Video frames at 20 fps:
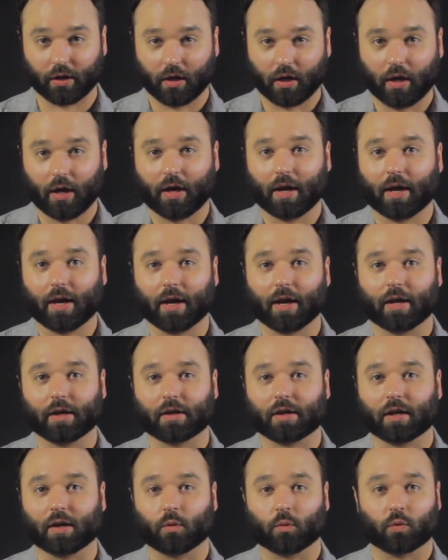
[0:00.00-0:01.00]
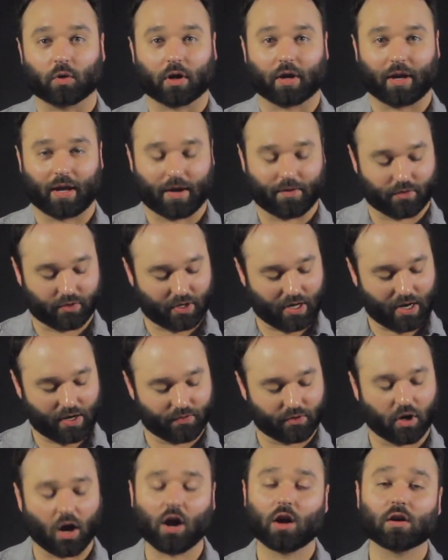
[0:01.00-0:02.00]
and we're going to have a kind
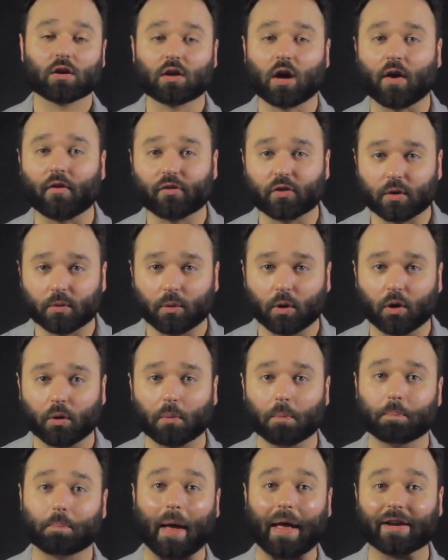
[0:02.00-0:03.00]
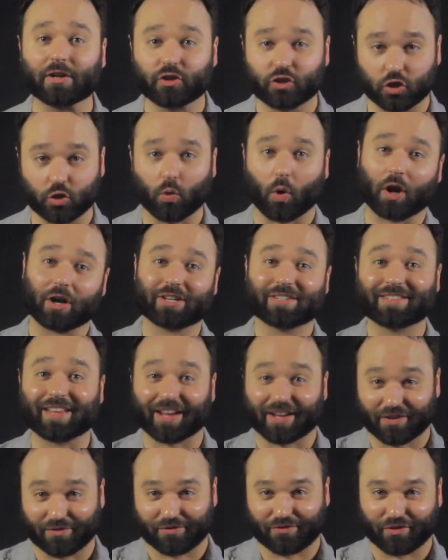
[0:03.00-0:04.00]
of an uncomfortable bend to our
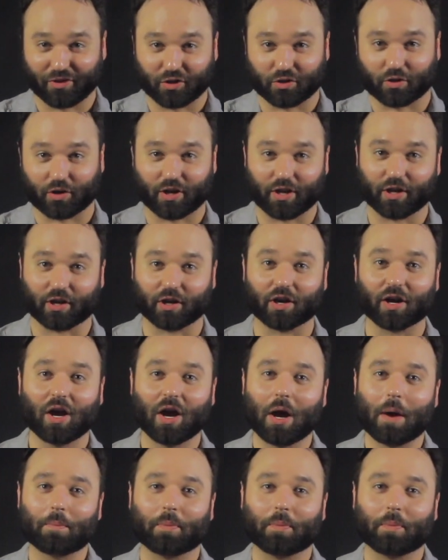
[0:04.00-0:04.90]
2nd finger here,